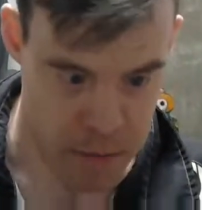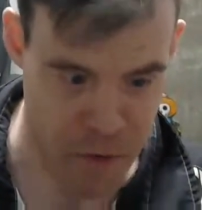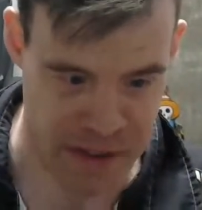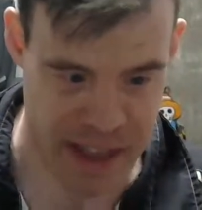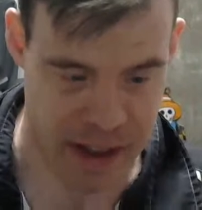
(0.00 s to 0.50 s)

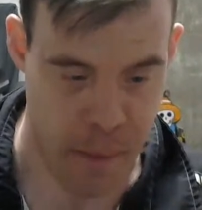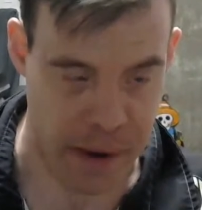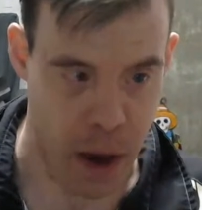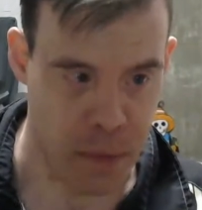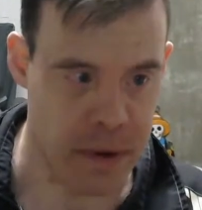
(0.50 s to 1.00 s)
movie that's
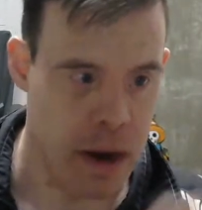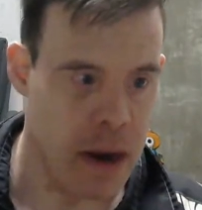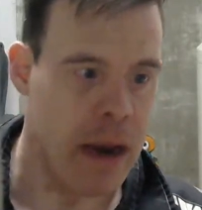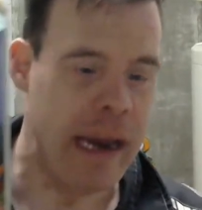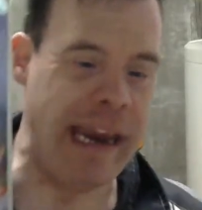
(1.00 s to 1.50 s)
coming out
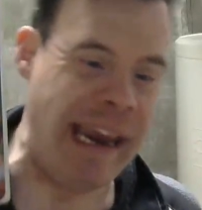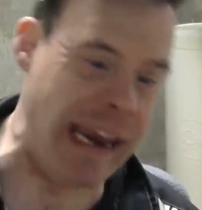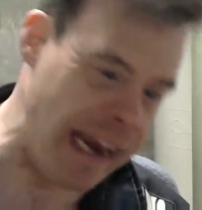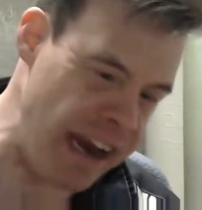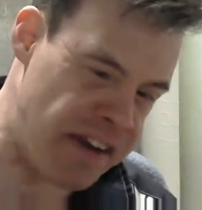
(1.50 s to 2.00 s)

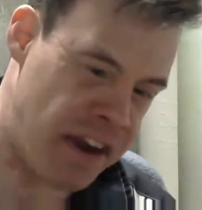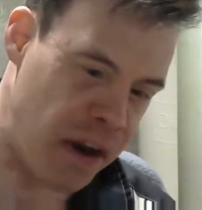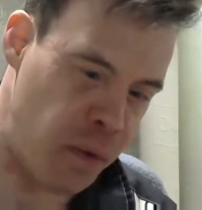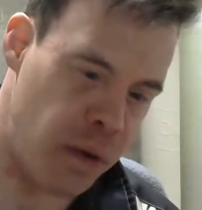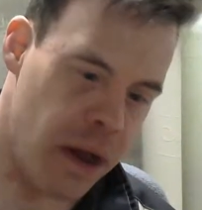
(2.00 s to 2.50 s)

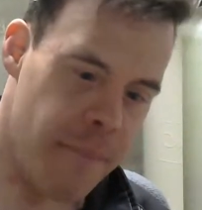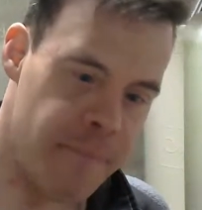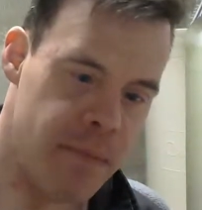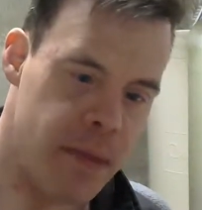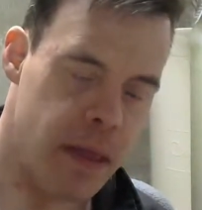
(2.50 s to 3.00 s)
into
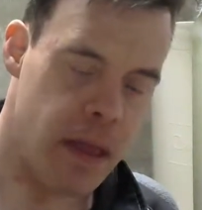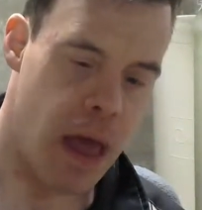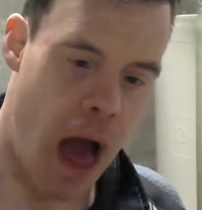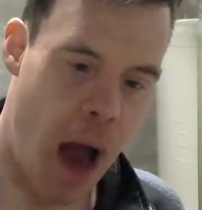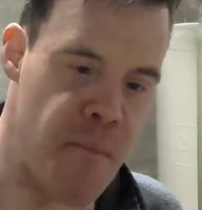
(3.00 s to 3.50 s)

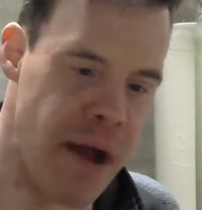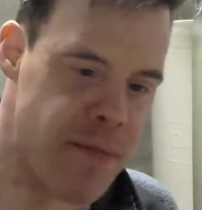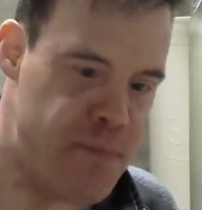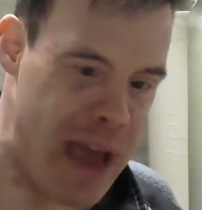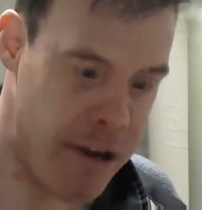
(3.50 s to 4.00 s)
a much
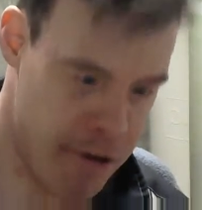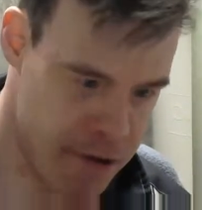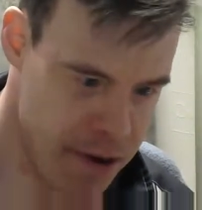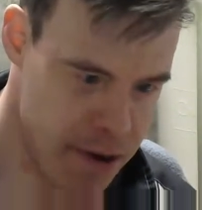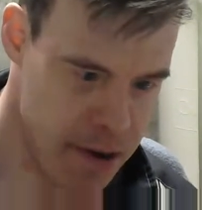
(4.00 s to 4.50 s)
better